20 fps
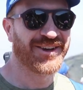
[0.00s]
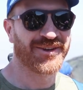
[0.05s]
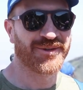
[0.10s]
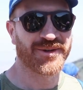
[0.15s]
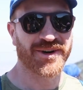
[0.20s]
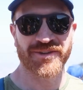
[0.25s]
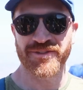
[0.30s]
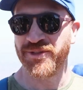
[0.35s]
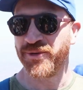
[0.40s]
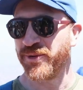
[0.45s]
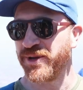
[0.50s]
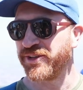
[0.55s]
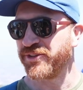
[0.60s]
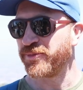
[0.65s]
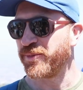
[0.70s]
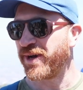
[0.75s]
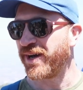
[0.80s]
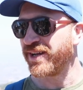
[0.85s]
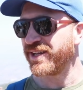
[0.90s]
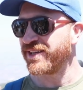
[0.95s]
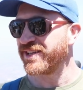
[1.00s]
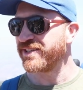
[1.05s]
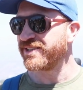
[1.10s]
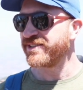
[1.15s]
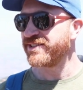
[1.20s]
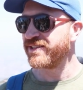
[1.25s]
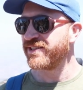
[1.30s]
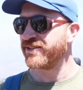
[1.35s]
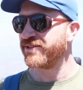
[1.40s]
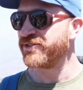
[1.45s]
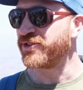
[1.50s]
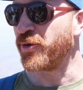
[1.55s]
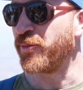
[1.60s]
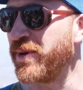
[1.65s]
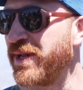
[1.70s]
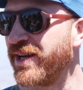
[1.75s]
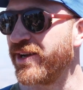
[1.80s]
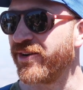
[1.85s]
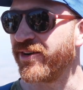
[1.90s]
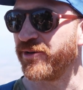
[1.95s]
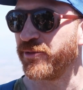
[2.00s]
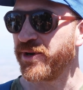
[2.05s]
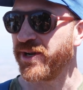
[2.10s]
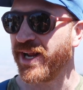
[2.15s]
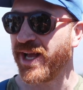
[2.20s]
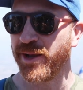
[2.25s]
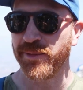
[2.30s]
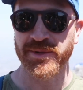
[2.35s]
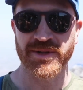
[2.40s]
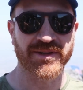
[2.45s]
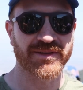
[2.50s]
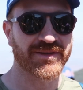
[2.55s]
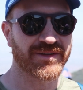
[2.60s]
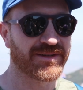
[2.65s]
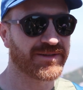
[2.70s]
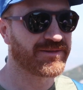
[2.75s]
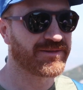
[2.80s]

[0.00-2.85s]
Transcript: Wherever the weak spot is, don't be near it when it happens.